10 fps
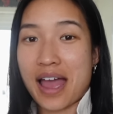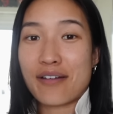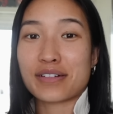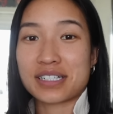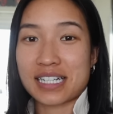
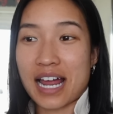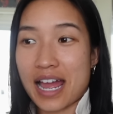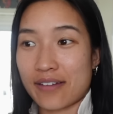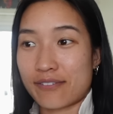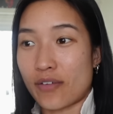ever did
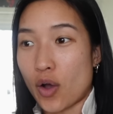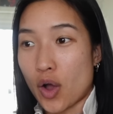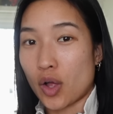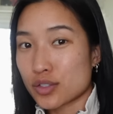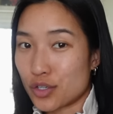I fall
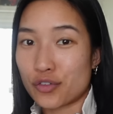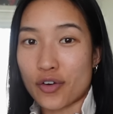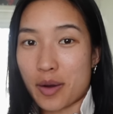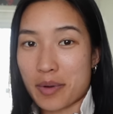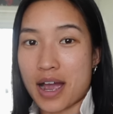fall too
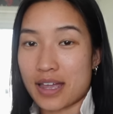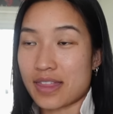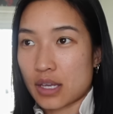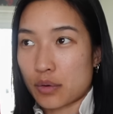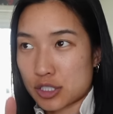far behind.
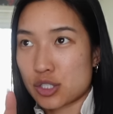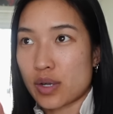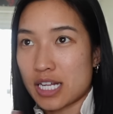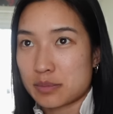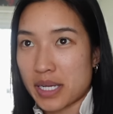Like there was two
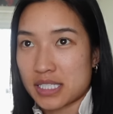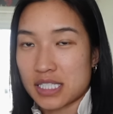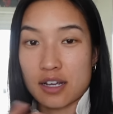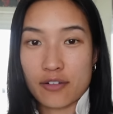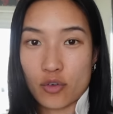guys
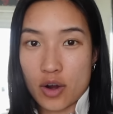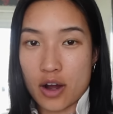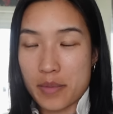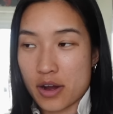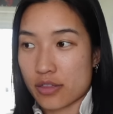pacing a four
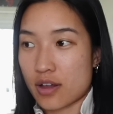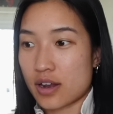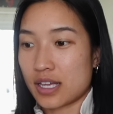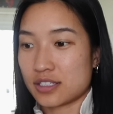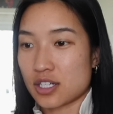hour
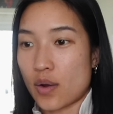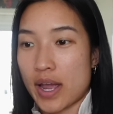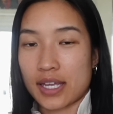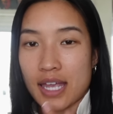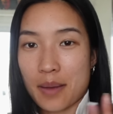marathon. And so
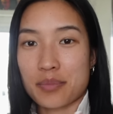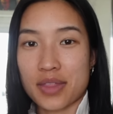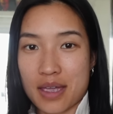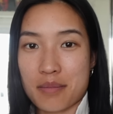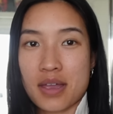I kept
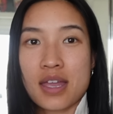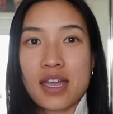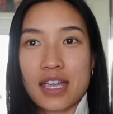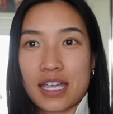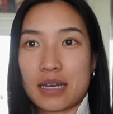them
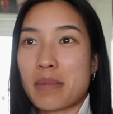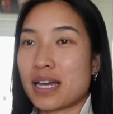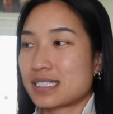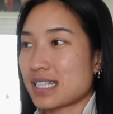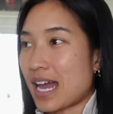in
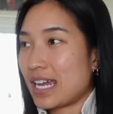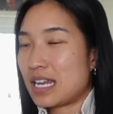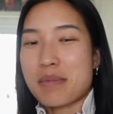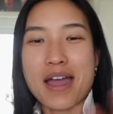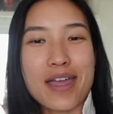my sight,
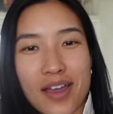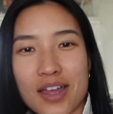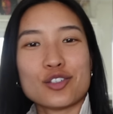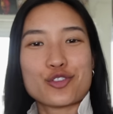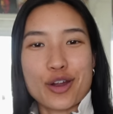in my
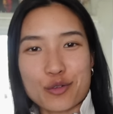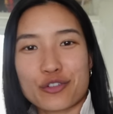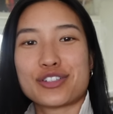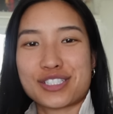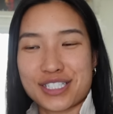general
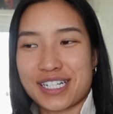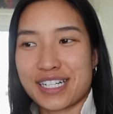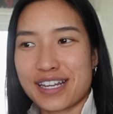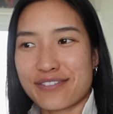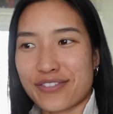
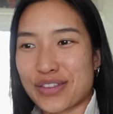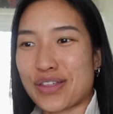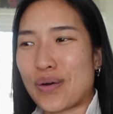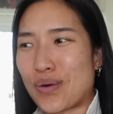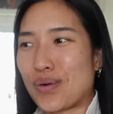vicinity for
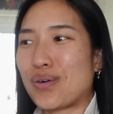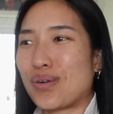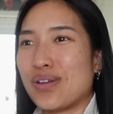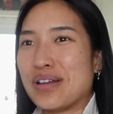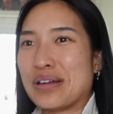the whole